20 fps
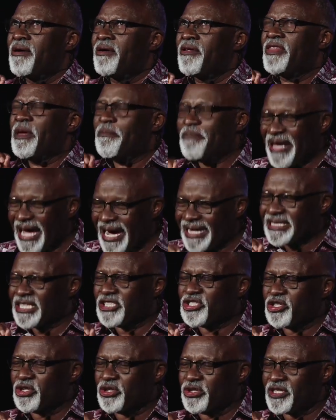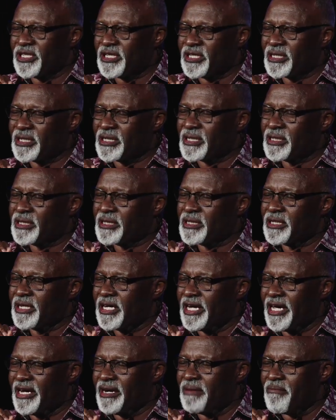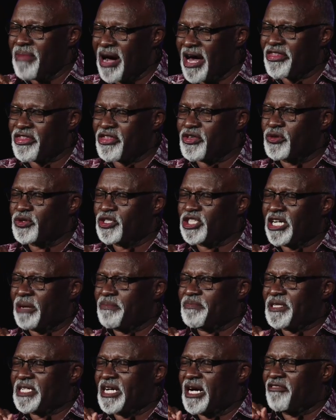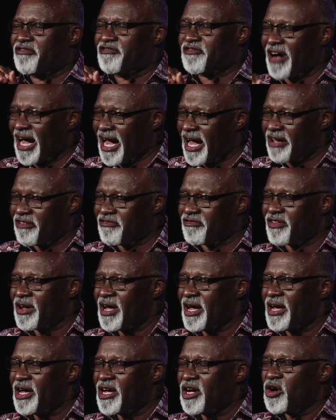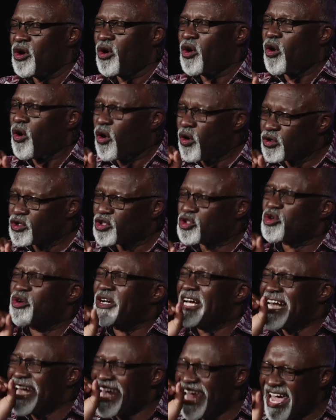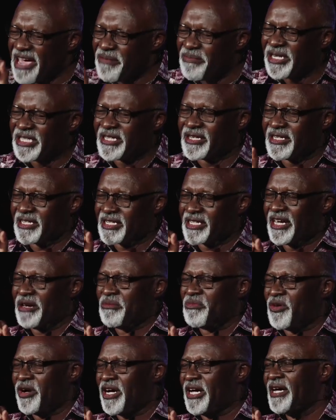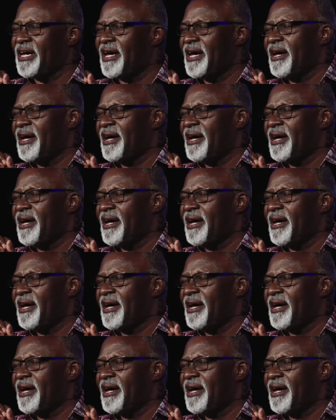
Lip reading: The Beatitudes in Matthew chapter 5 also name it the same way.